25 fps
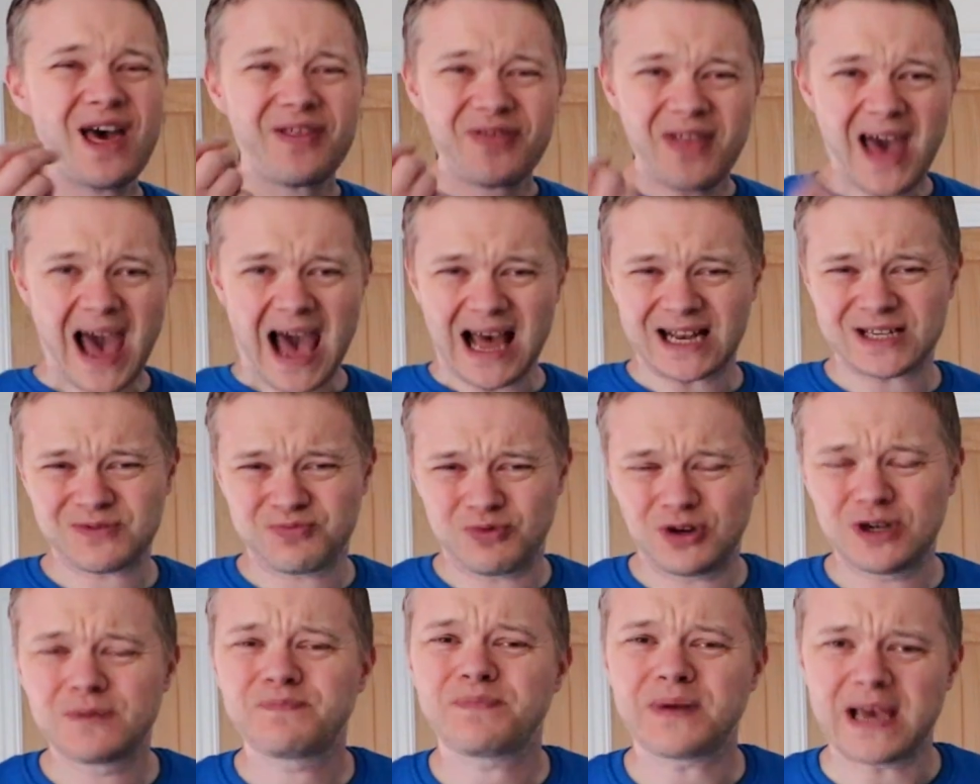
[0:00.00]
That
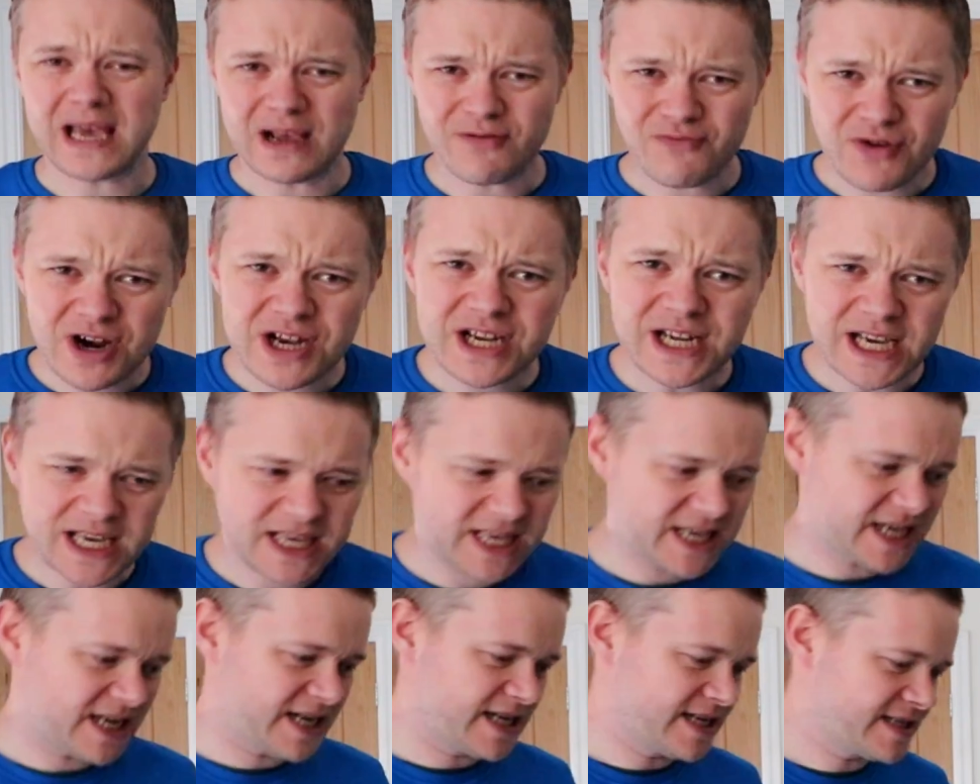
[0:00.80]
would be
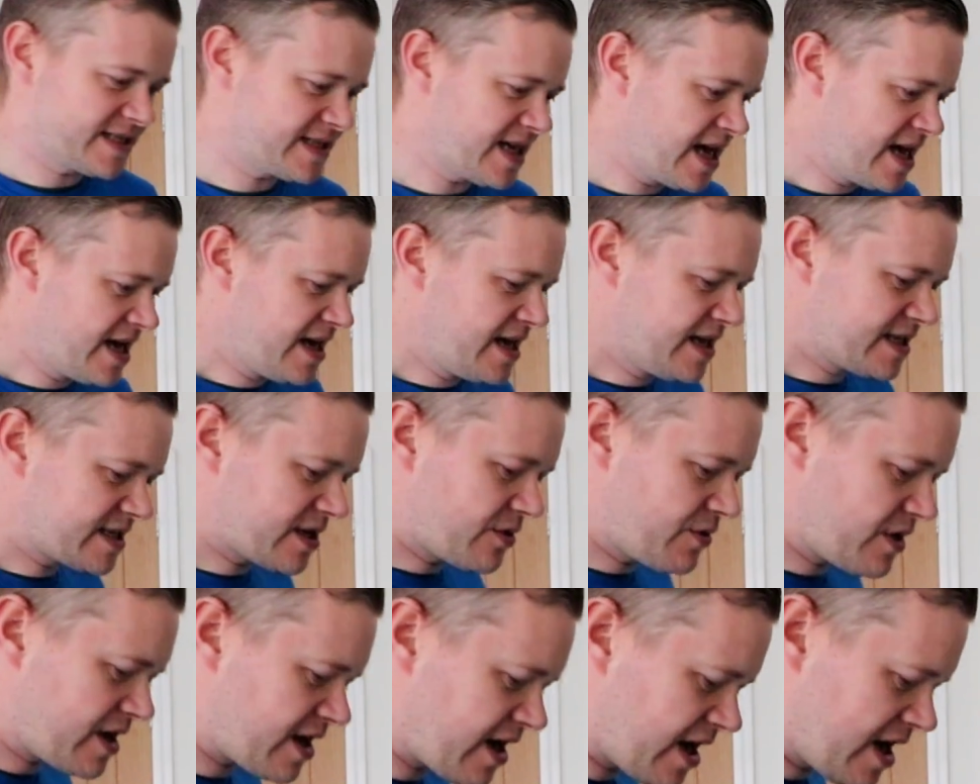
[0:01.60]
ridiculous.
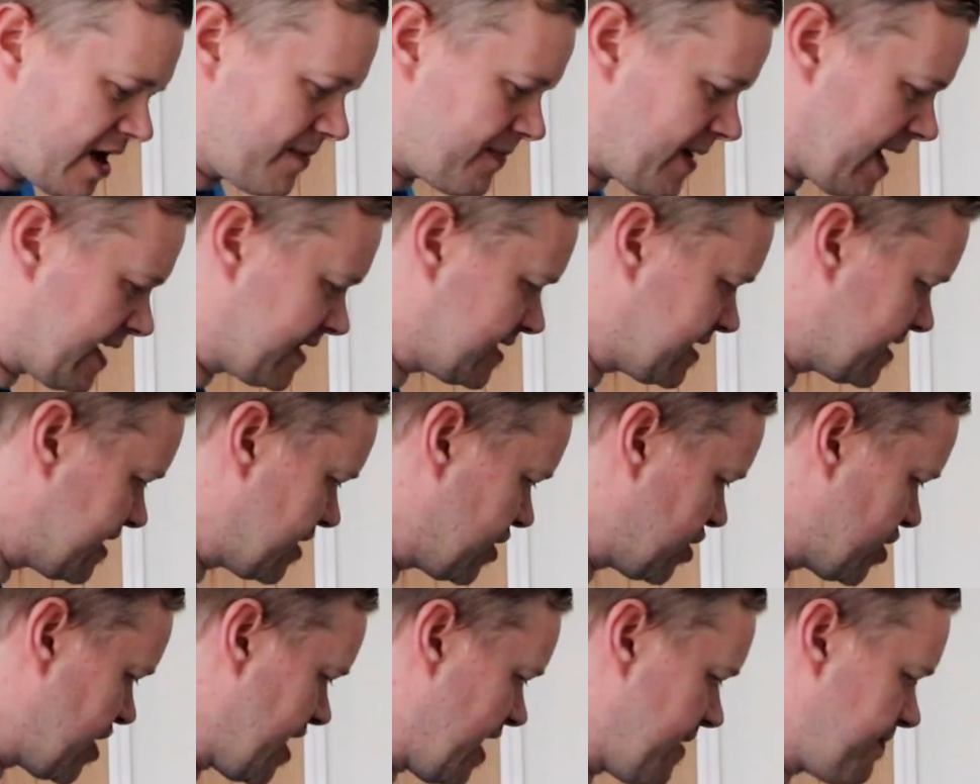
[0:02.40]
So we're going to batter the
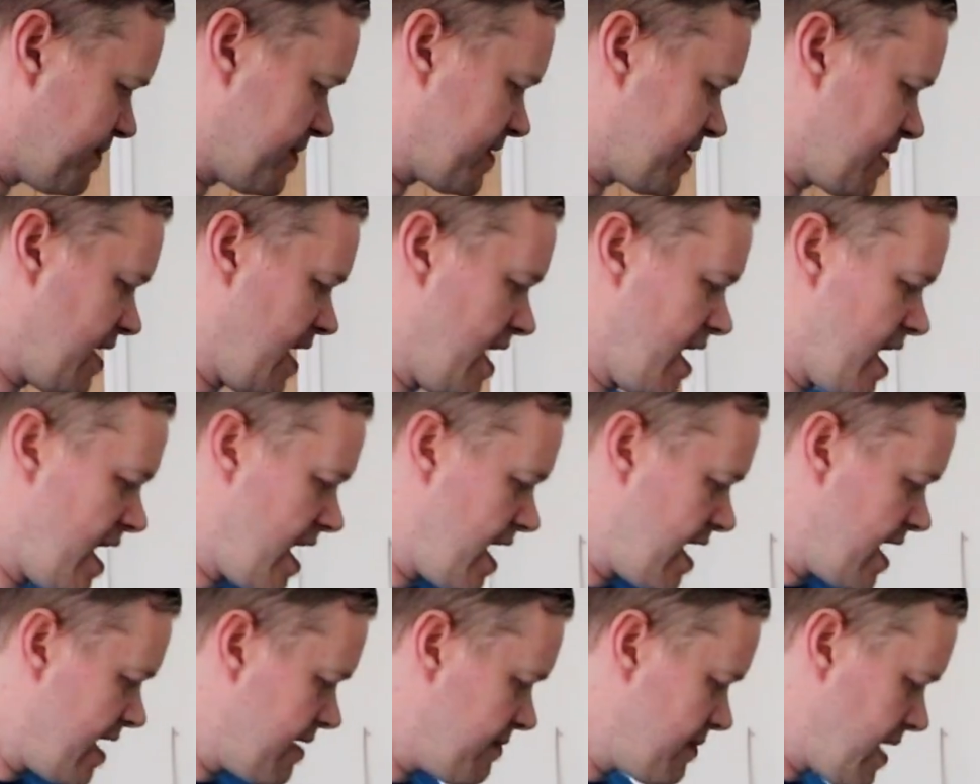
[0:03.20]
chips.
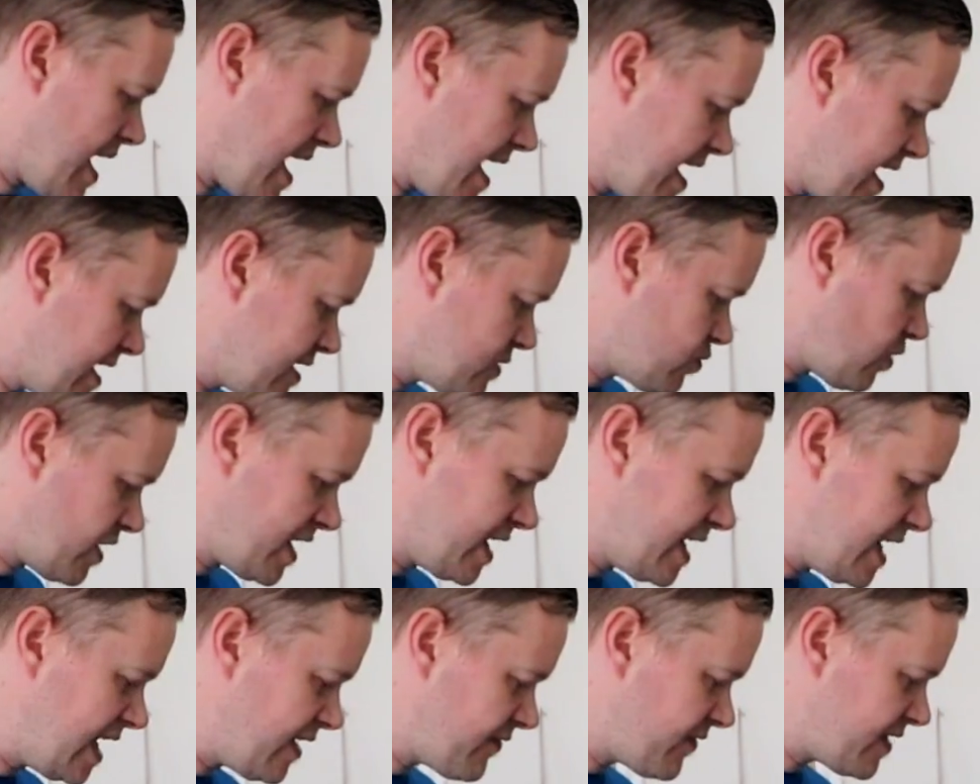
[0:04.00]
And what
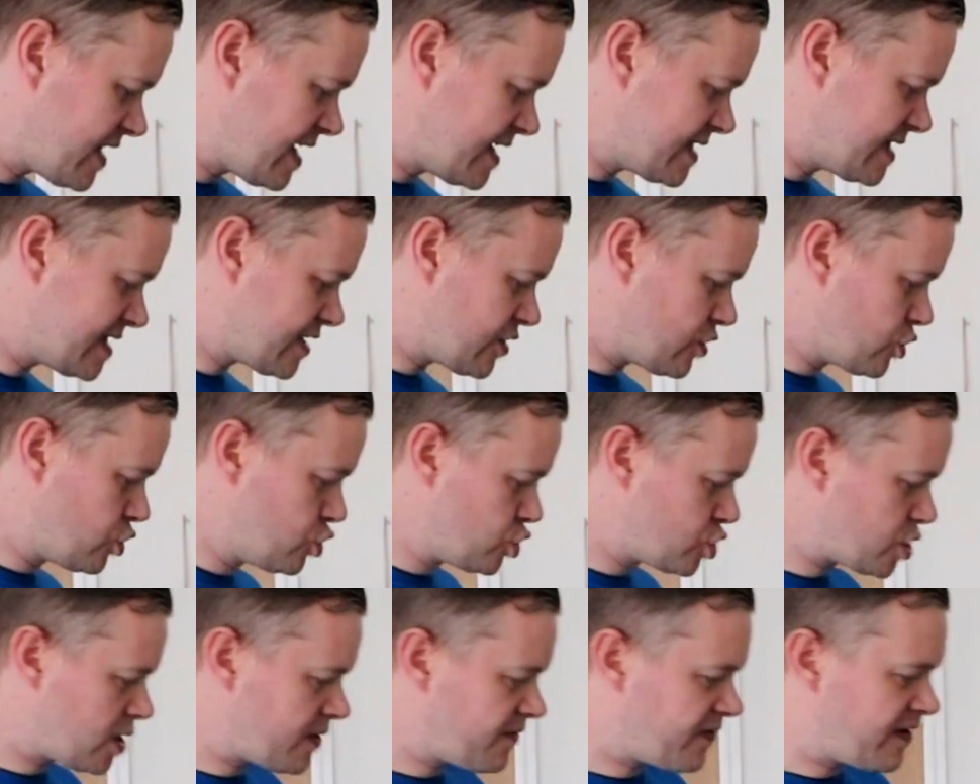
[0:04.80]
you need for this is
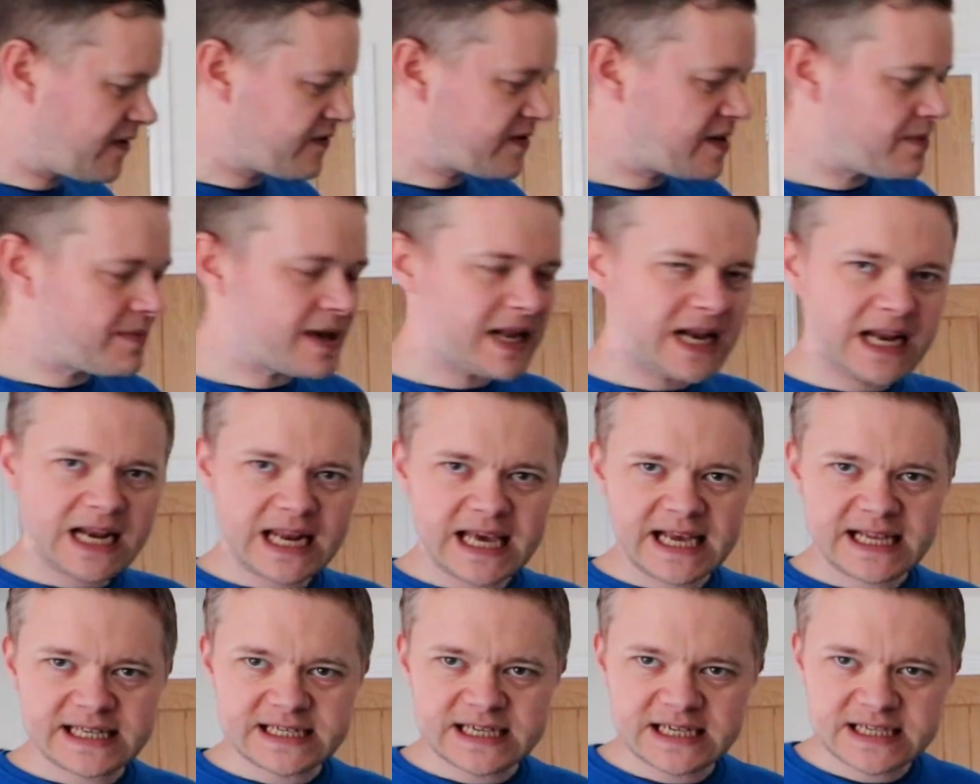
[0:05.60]
150
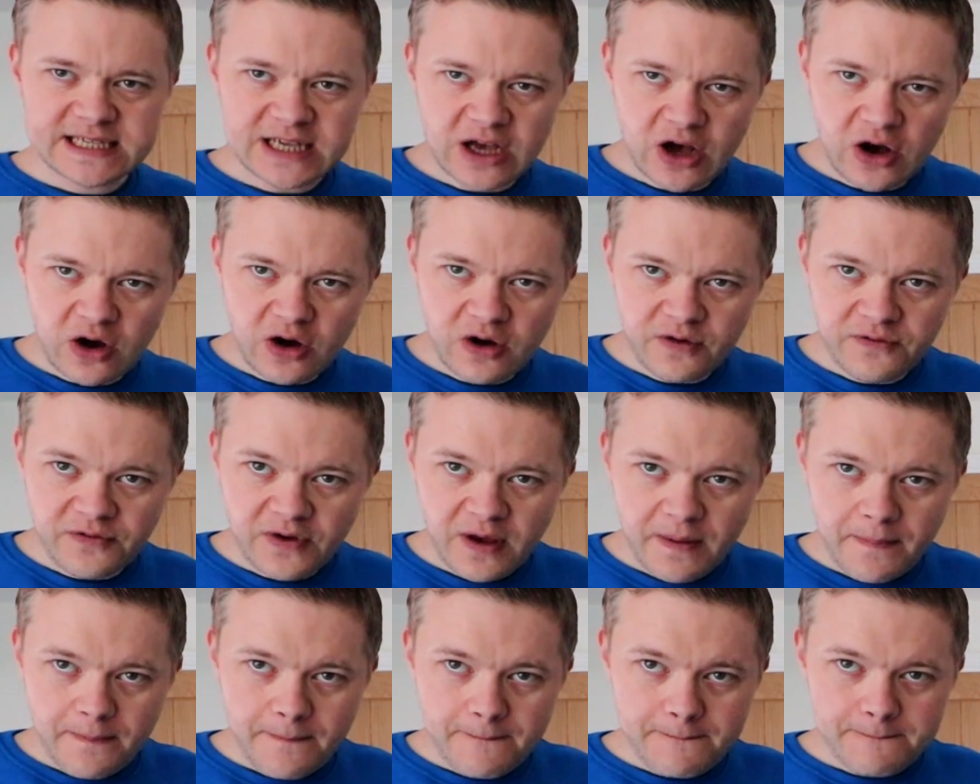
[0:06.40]
millilitres
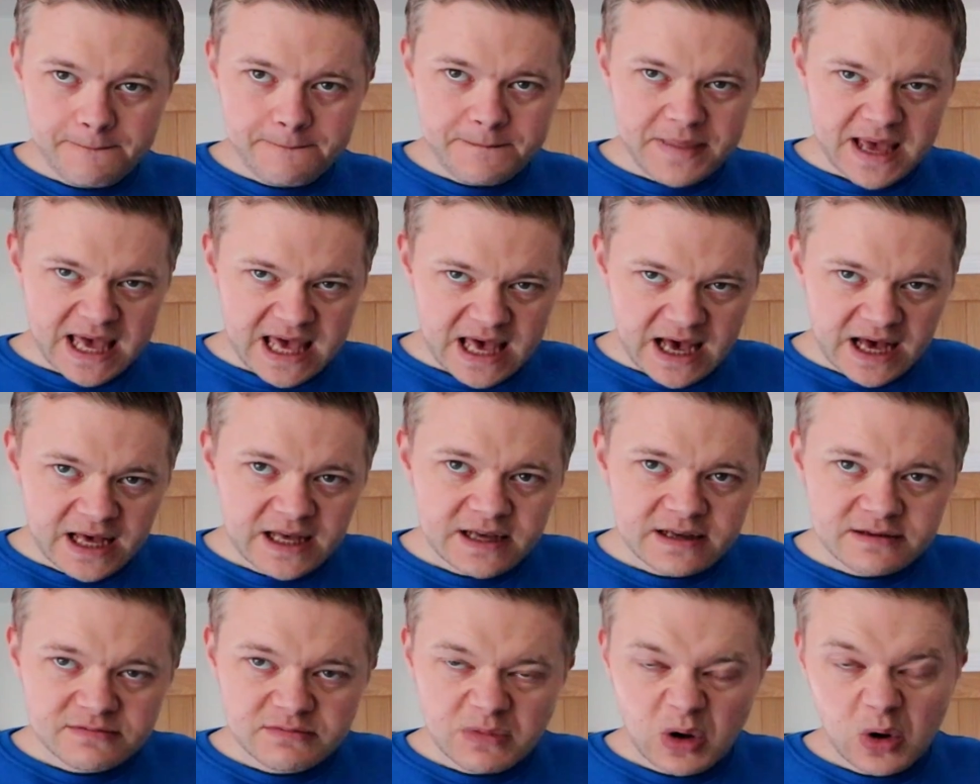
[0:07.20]
of beer
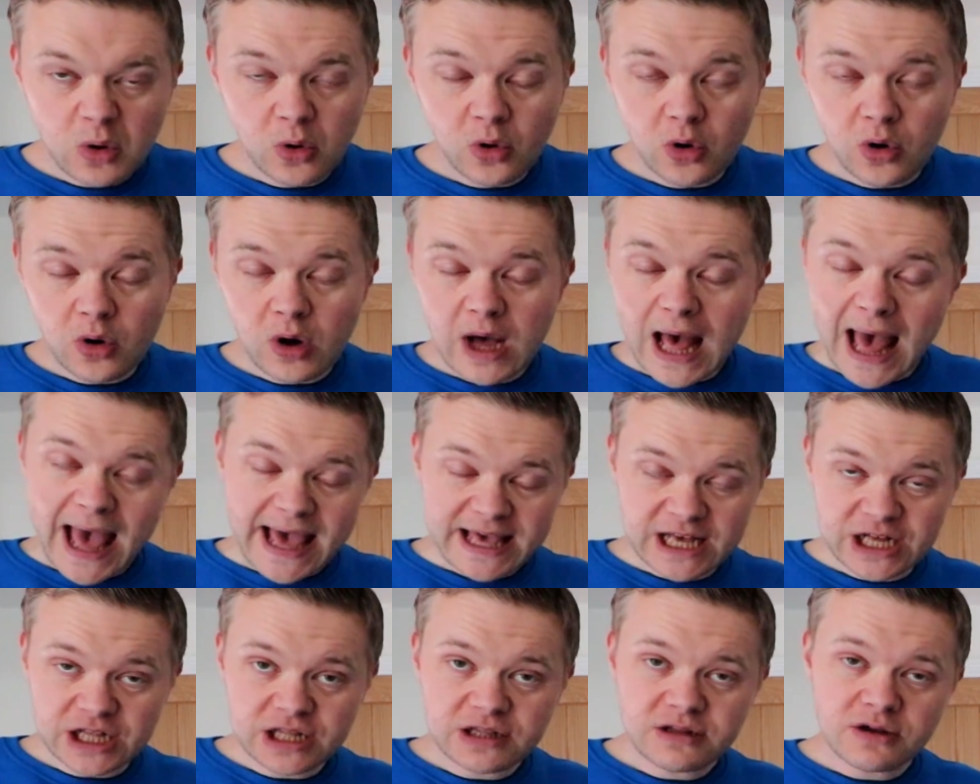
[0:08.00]
or
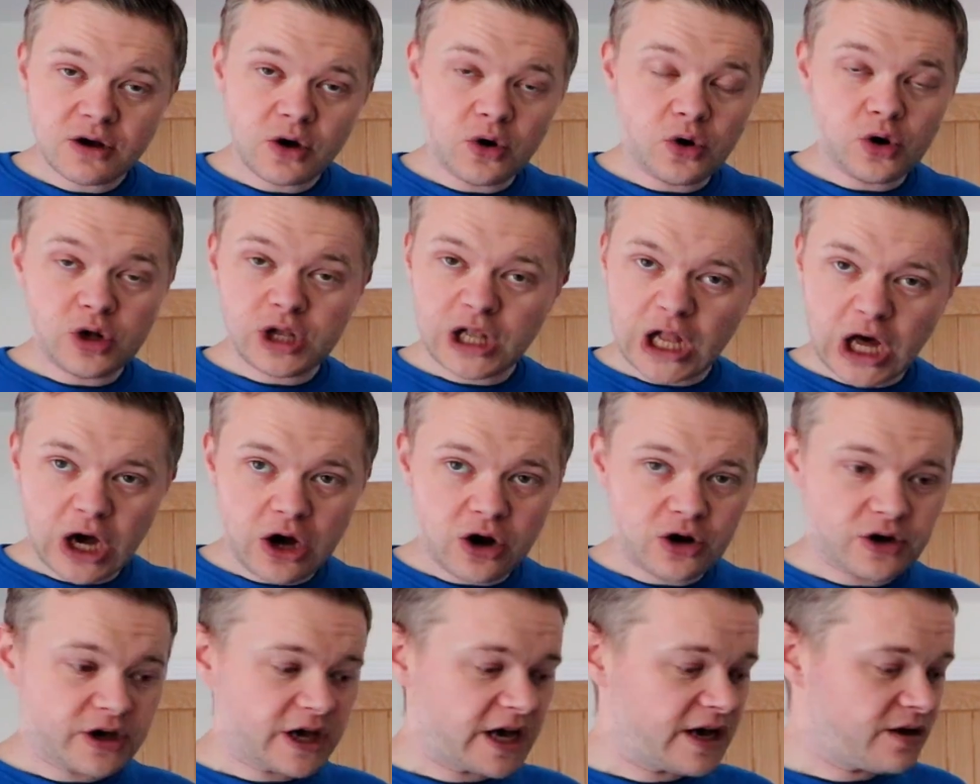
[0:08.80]
ale or
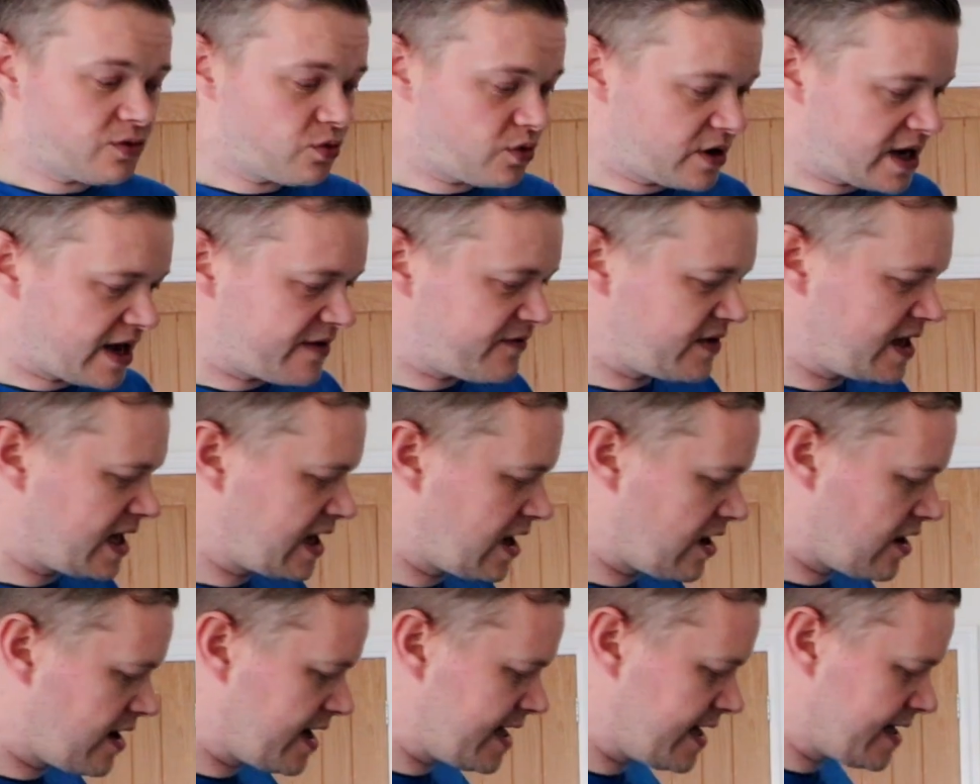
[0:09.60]
lager, whatever you
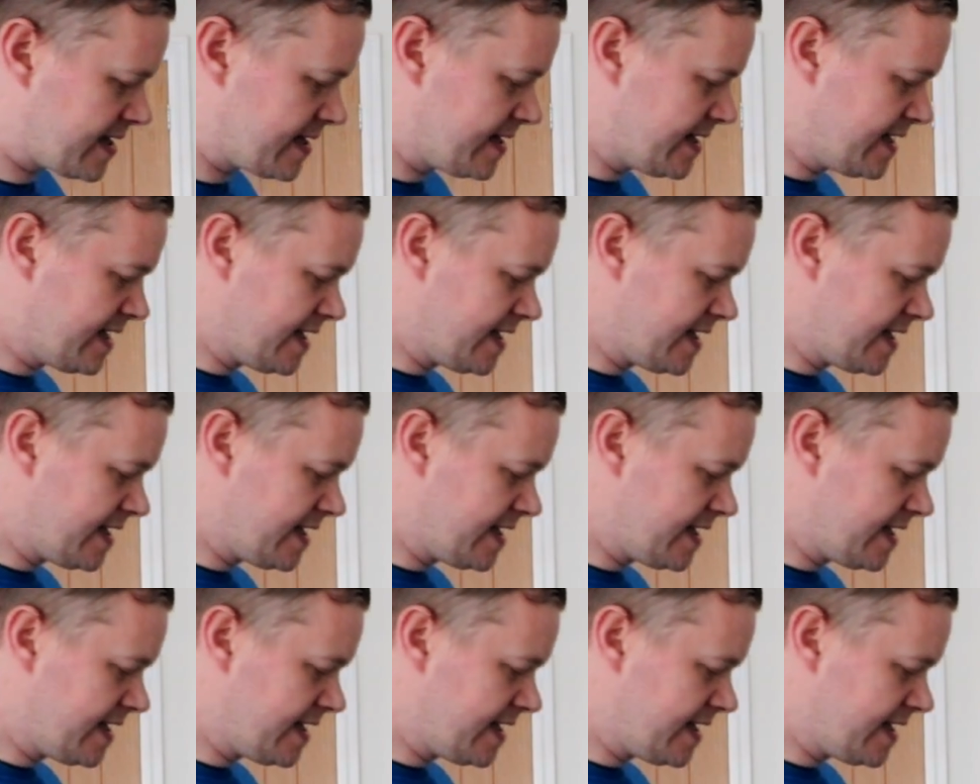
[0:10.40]
like.